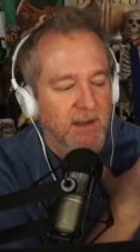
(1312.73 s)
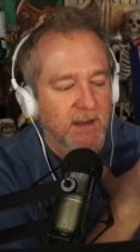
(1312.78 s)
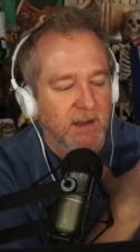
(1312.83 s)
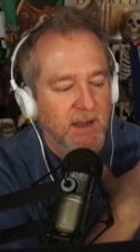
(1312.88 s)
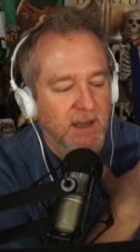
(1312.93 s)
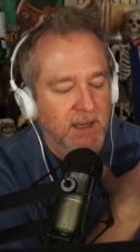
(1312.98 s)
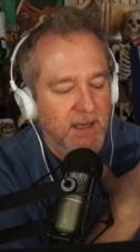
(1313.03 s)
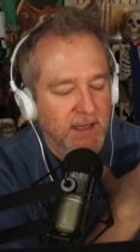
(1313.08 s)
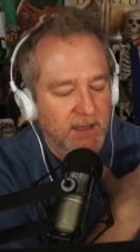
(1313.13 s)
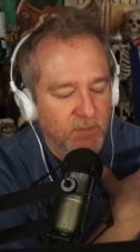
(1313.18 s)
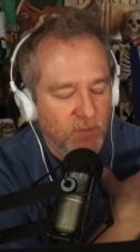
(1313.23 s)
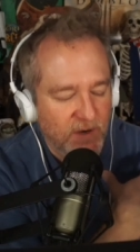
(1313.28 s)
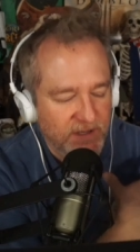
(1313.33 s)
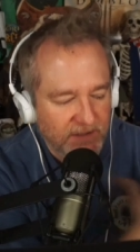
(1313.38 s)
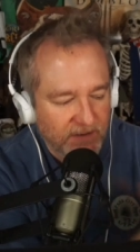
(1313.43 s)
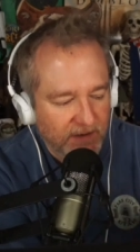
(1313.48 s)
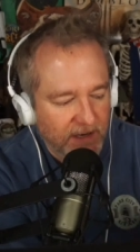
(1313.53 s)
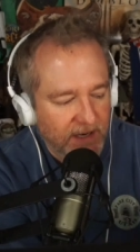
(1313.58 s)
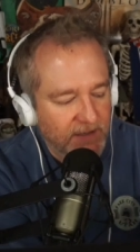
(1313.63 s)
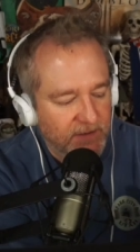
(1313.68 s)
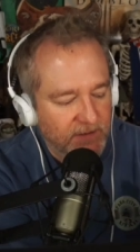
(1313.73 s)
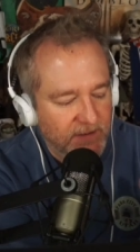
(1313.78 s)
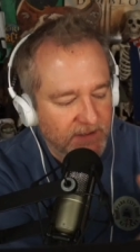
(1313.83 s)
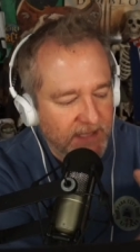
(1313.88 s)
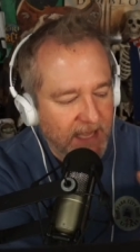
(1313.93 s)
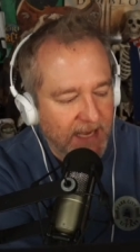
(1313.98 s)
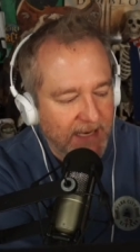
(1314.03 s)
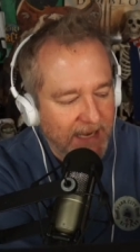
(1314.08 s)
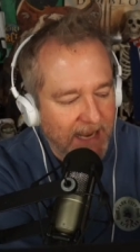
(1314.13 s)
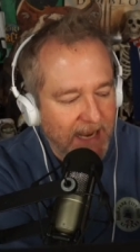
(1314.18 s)
uh, in Western countries,
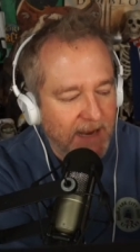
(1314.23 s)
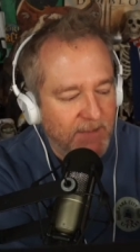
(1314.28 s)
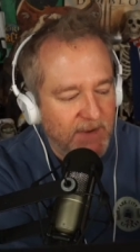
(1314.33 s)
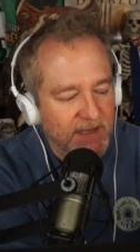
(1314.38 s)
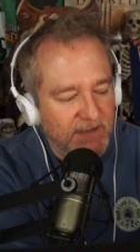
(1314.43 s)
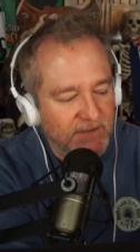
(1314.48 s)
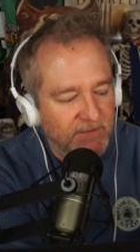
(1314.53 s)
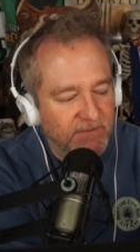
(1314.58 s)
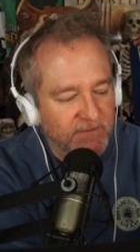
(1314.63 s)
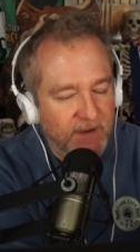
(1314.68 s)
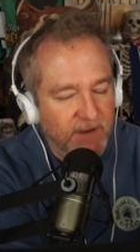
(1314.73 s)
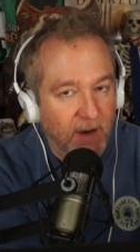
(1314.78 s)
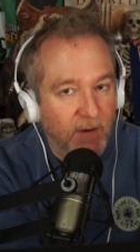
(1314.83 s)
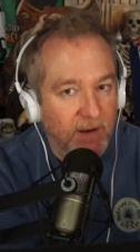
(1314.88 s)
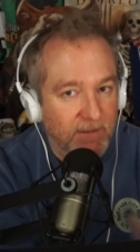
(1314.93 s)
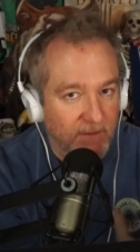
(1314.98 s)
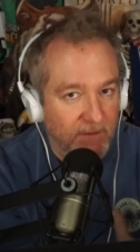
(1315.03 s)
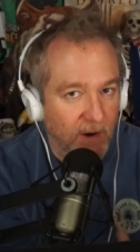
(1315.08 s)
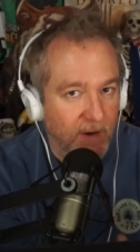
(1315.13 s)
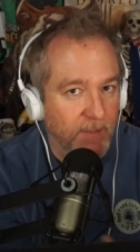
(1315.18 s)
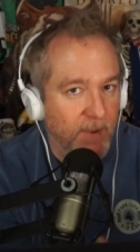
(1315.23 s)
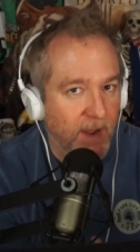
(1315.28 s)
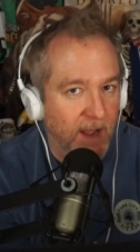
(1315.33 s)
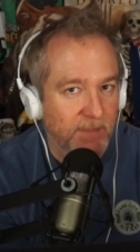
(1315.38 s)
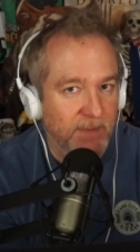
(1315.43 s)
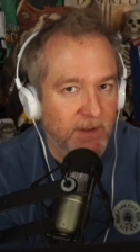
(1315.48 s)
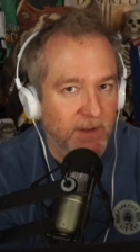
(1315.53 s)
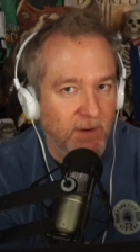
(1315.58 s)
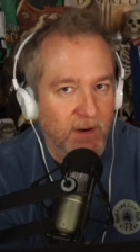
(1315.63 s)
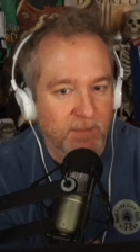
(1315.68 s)
that game is very, very
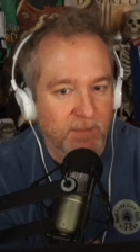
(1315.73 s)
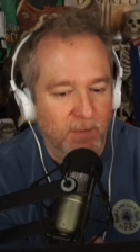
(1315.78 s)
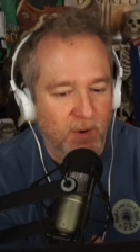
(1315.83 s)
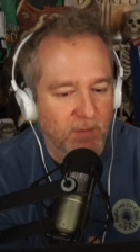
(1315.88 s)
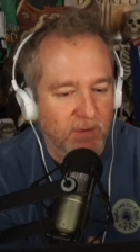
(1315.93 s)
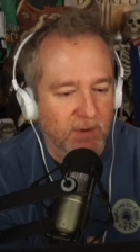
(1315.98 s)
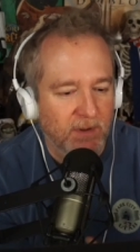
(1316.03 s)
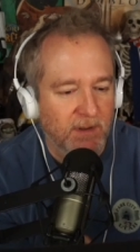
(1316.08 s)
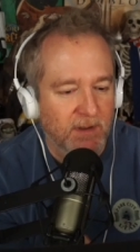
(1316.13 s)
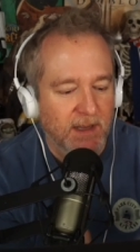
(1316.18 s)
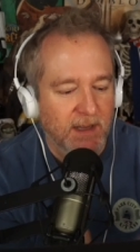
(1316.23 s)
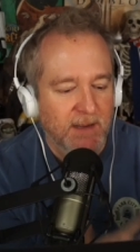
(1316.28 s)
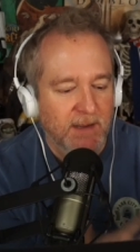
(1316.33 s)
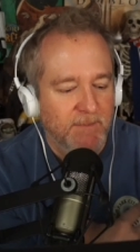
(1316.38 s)
popular on mobile.